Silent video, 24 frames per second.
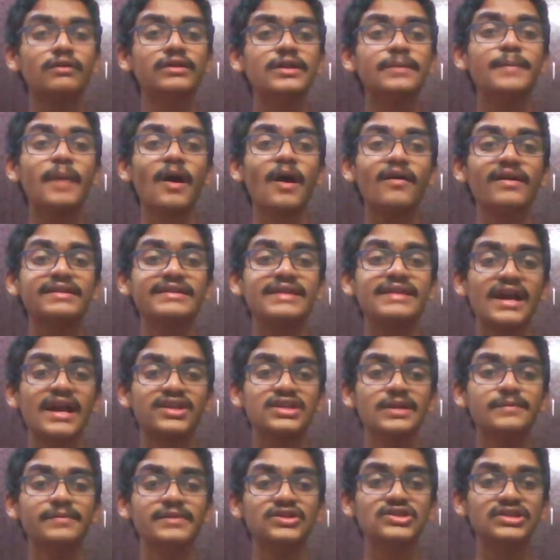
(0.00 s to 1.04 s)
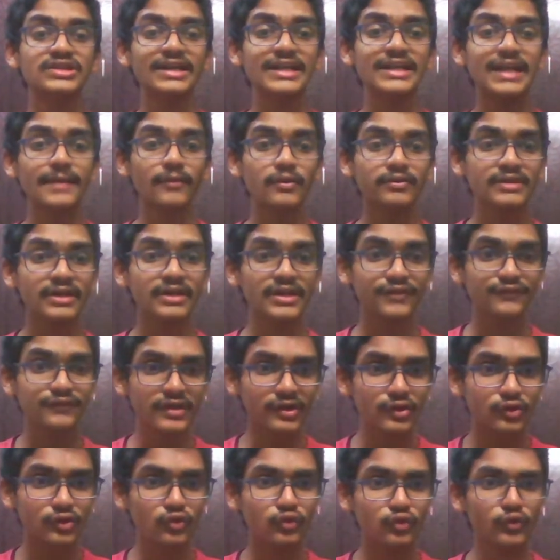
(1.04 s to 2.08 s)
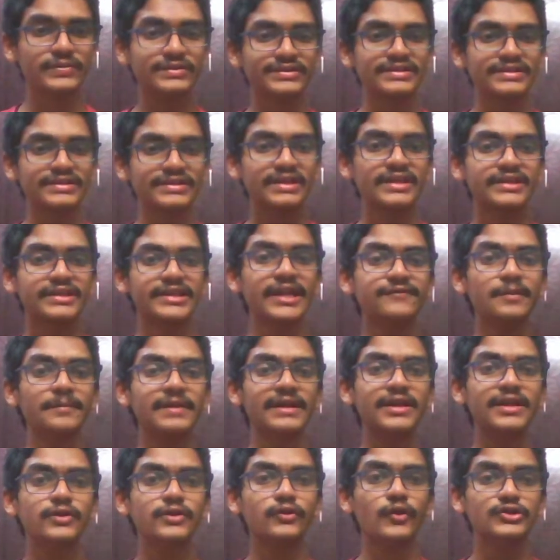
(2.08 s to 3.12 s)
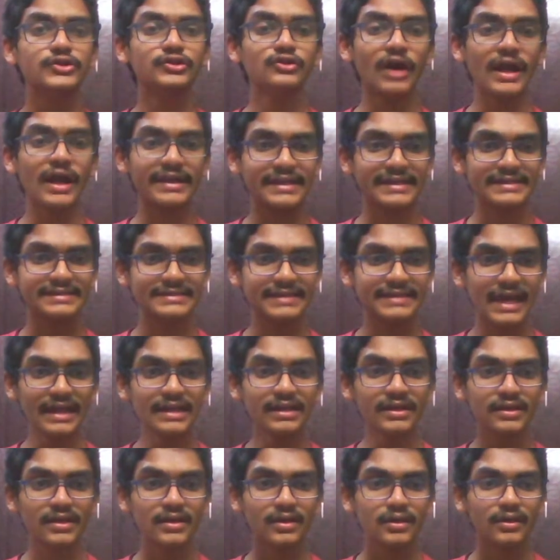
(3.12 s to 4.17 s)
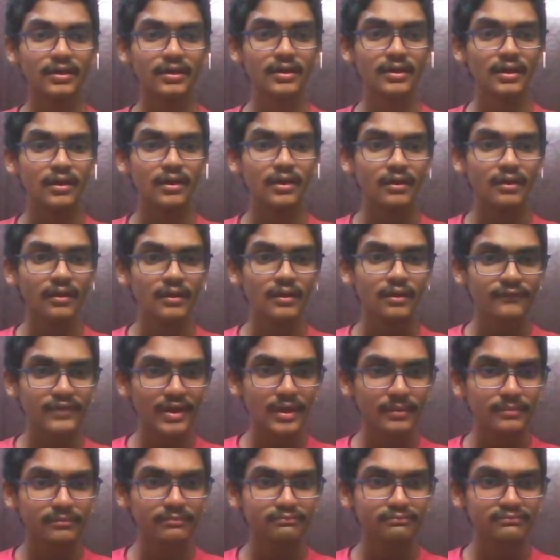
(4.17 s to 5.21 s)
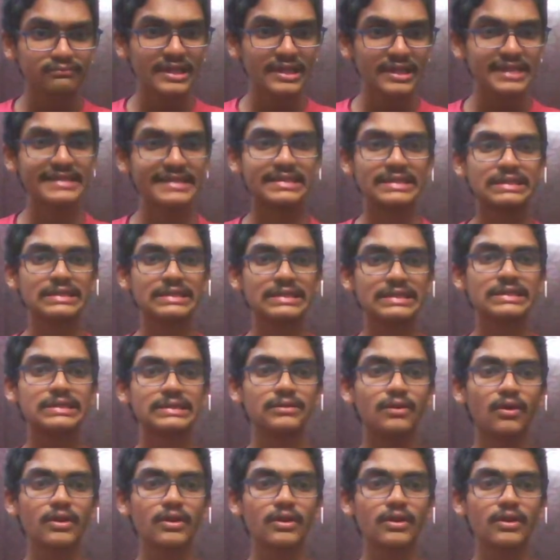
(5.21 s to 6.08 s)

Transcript: the power is actually being shared among the different groups, that we are mainly going to understand from this.